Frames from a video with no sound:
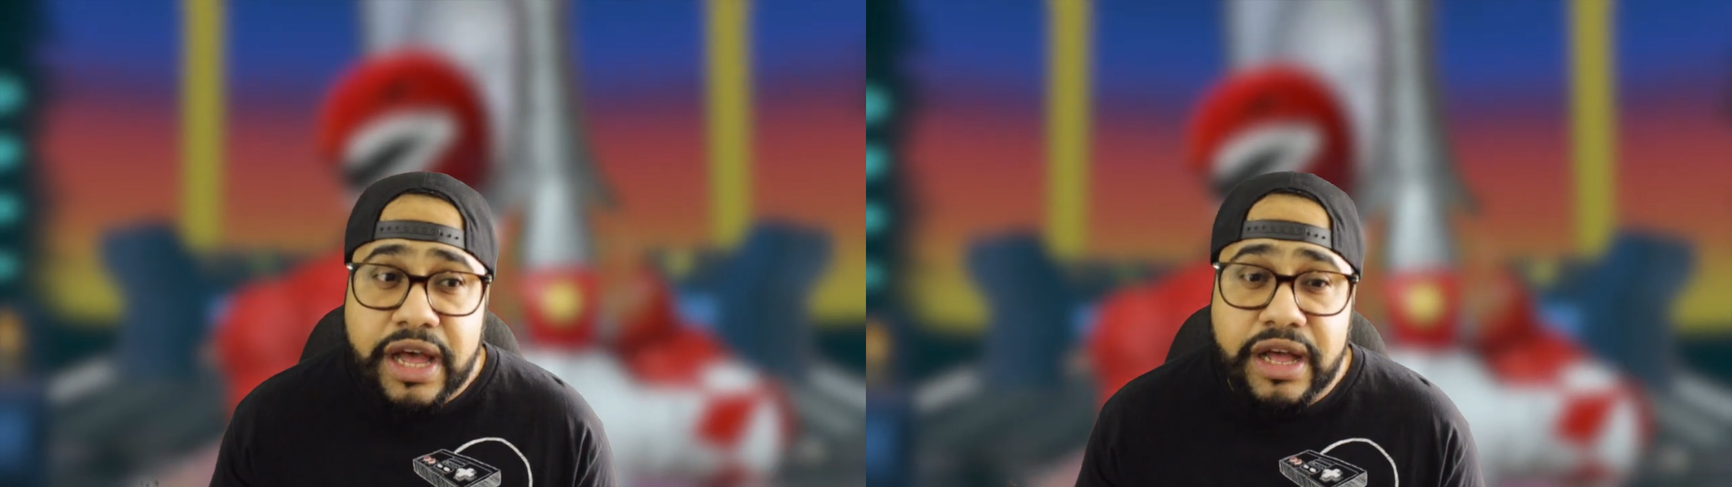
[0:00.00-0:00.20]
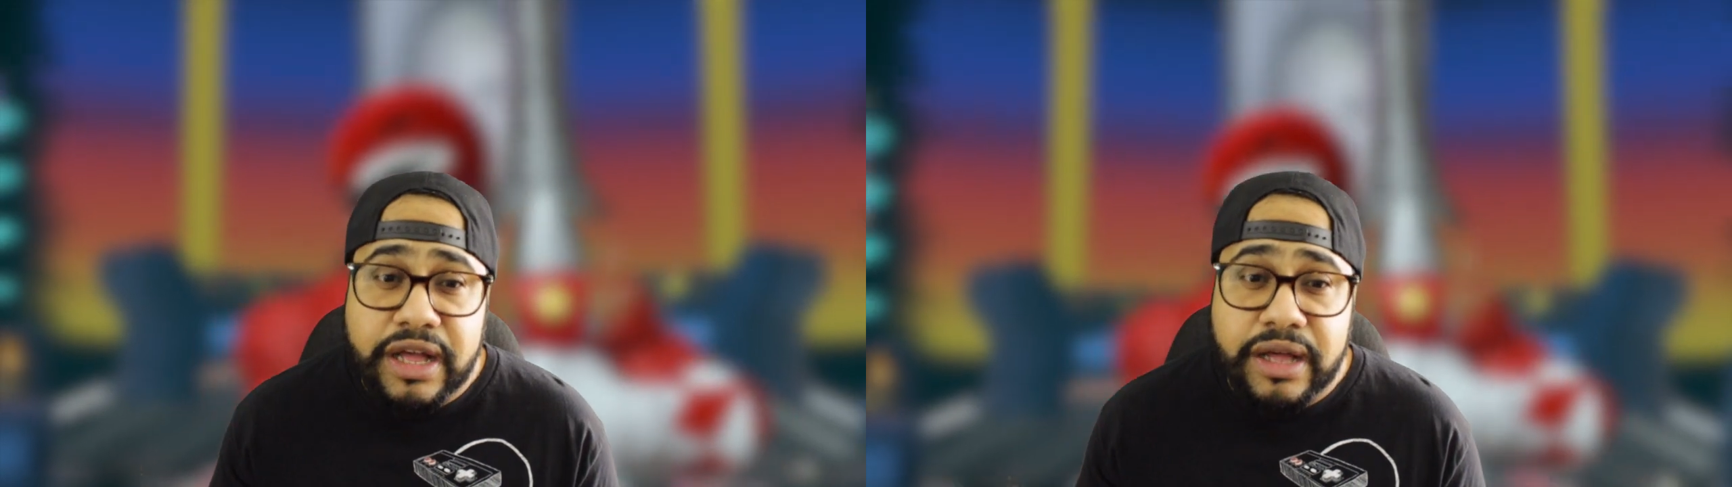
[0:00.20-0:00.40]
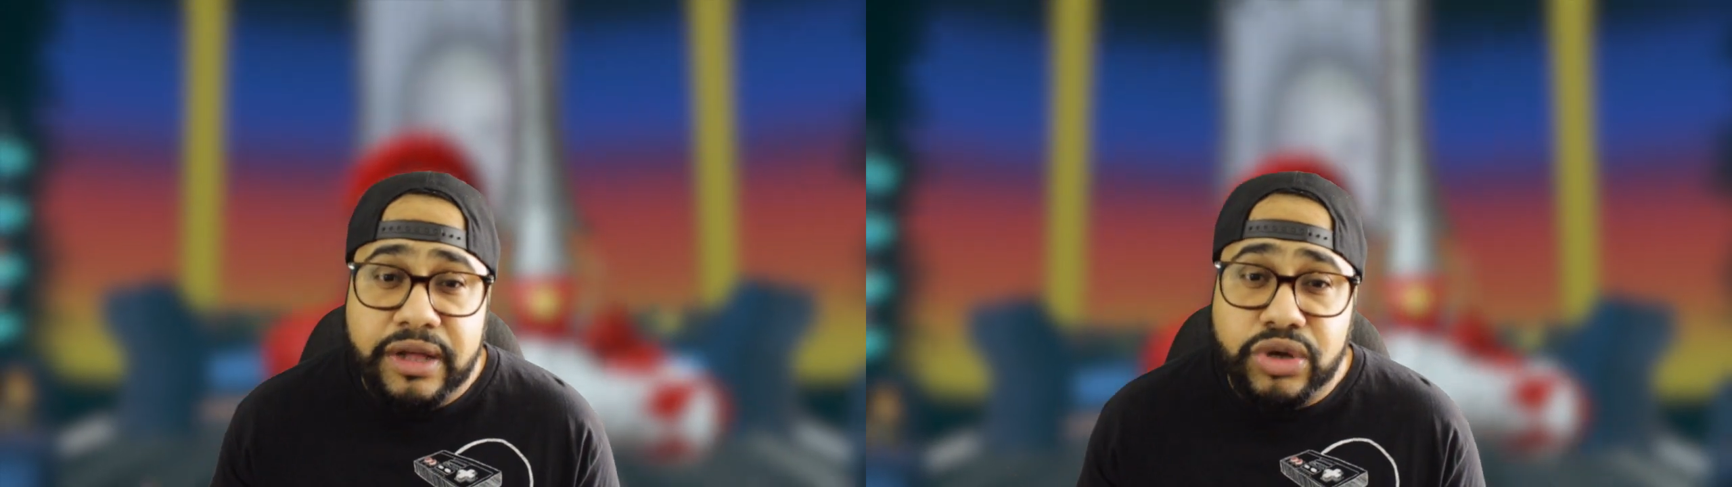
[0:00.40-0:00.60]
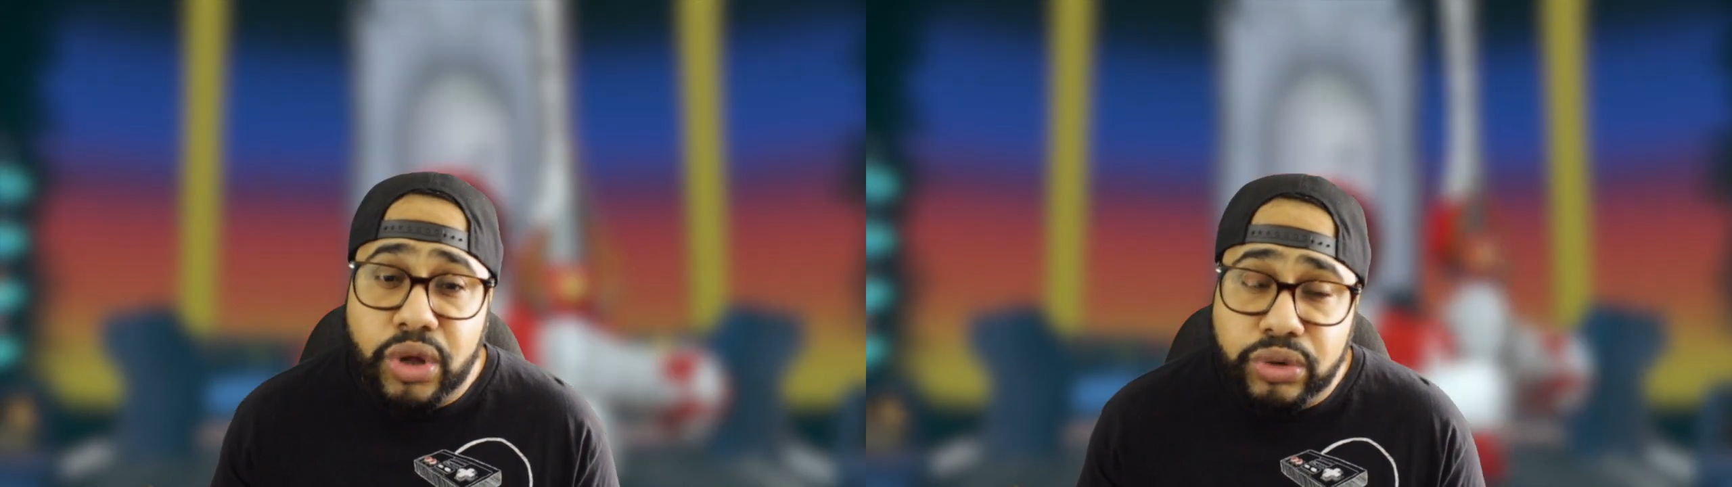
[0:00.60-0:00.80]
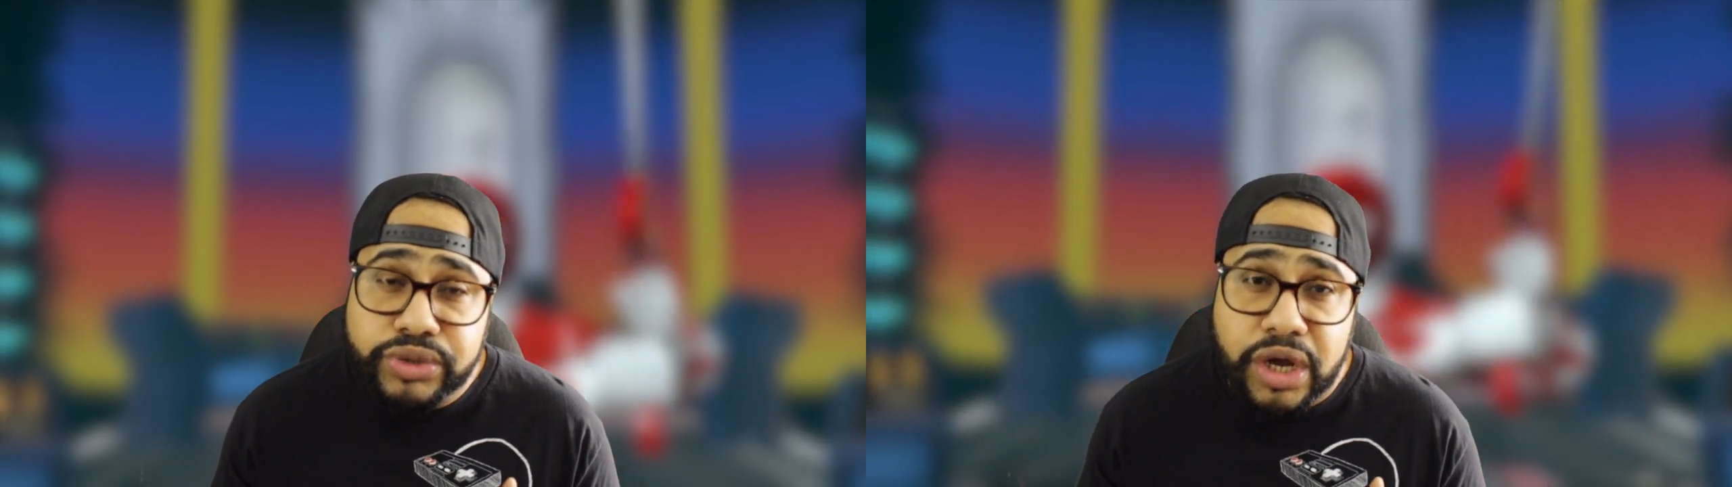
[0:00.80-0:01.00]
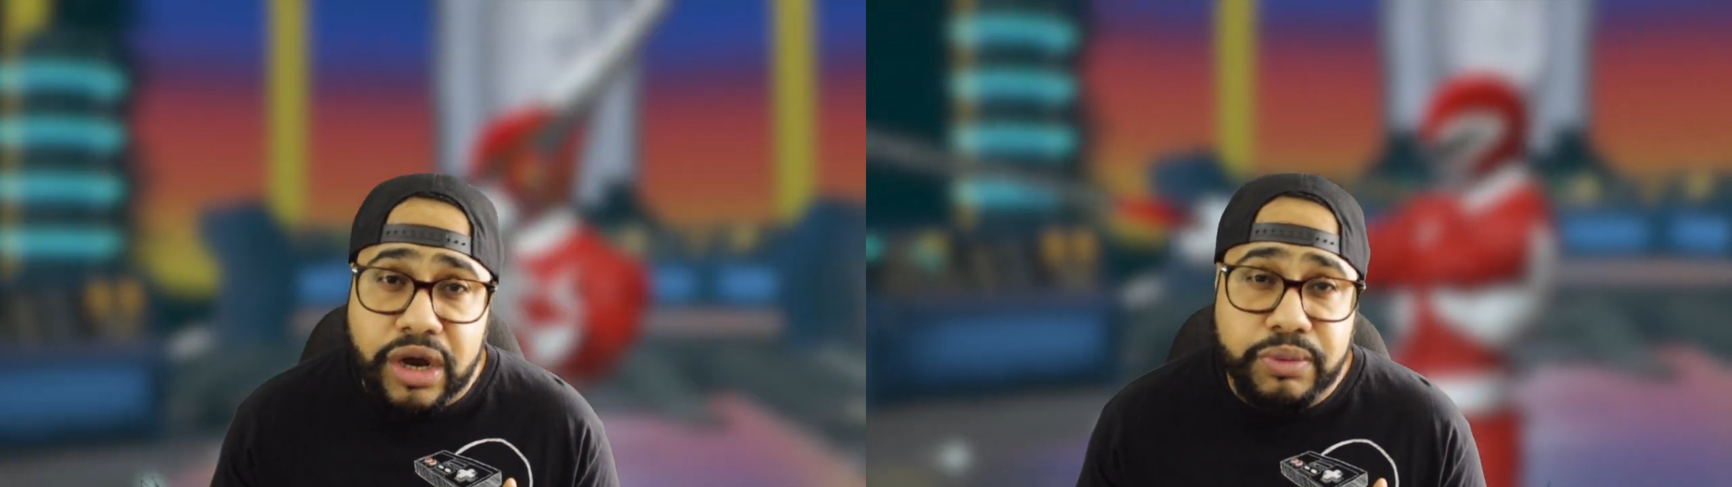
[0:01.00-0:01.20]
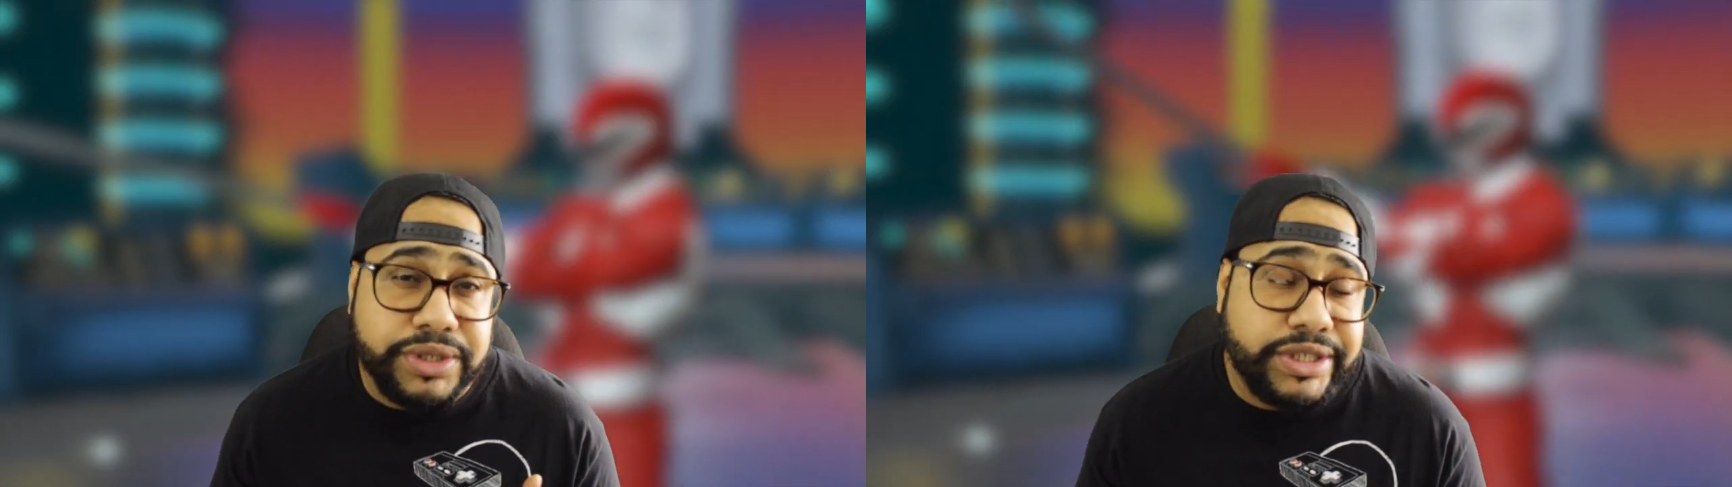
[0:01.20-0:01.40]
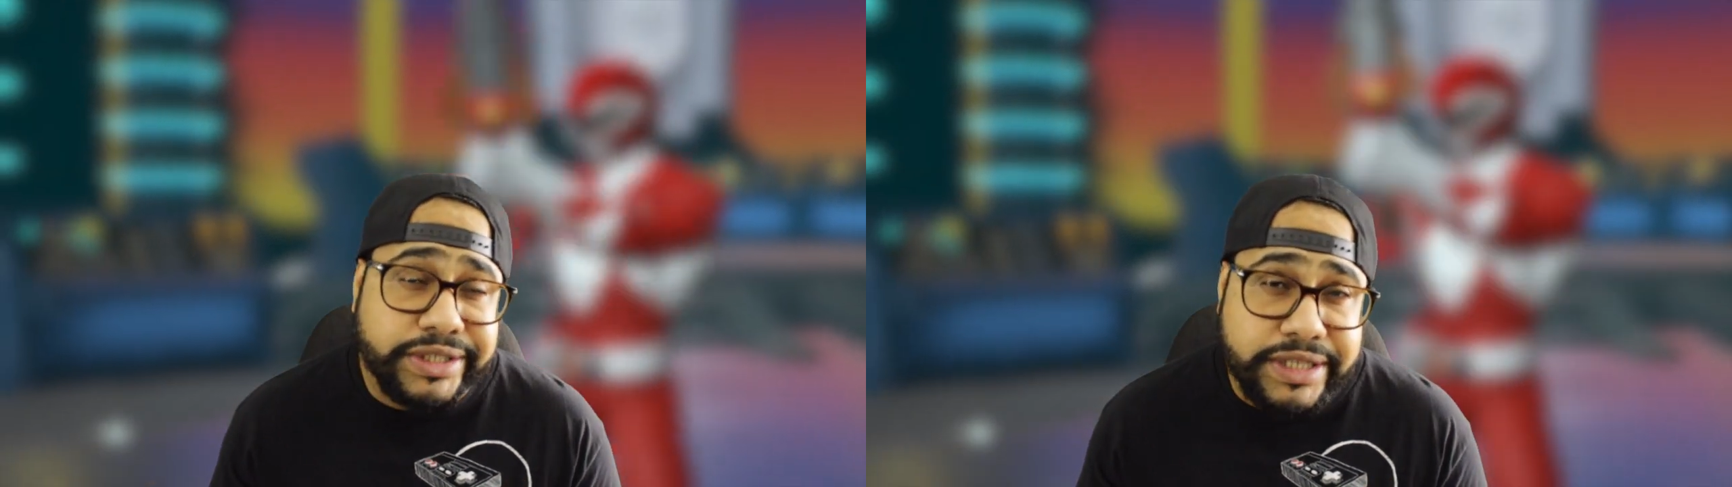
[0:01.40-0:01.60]
Goldar,
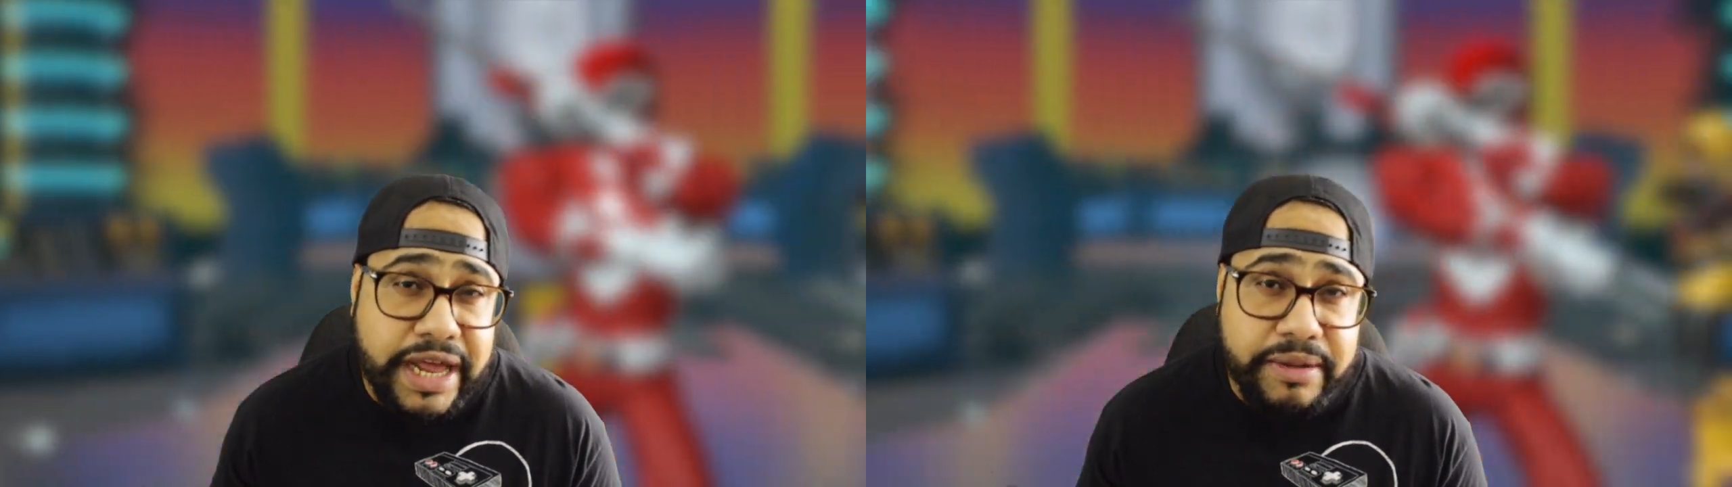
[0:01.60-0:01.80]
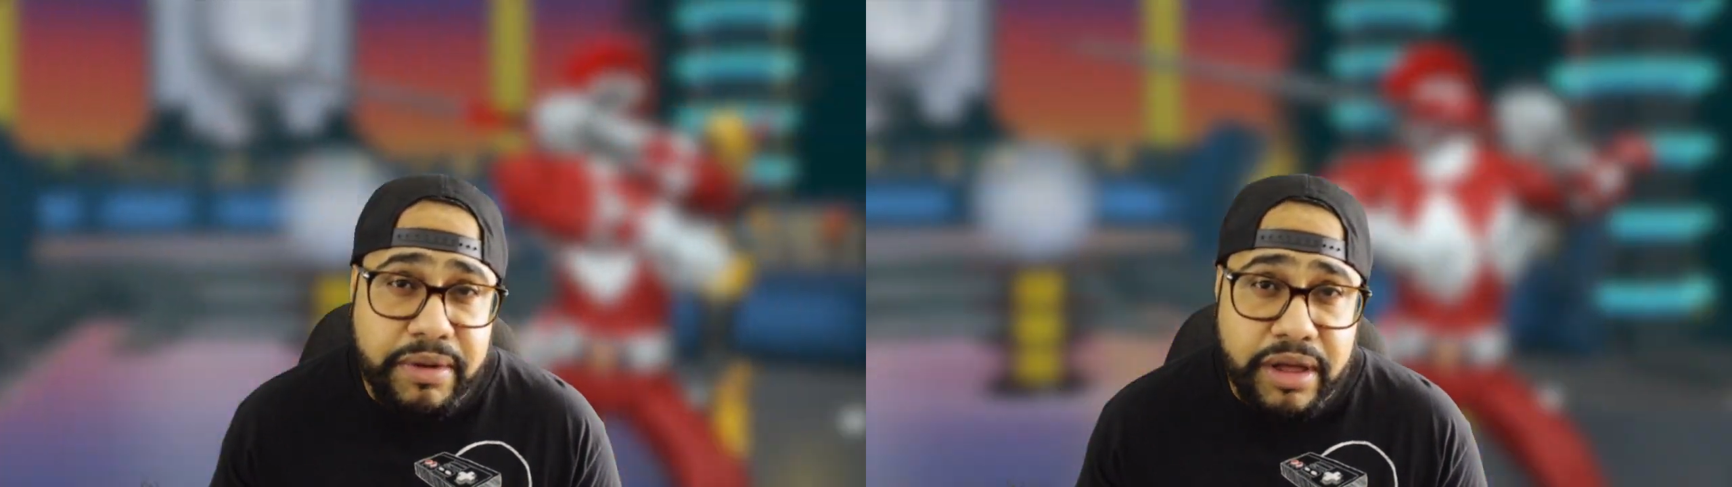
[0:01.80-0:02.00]
which he's not a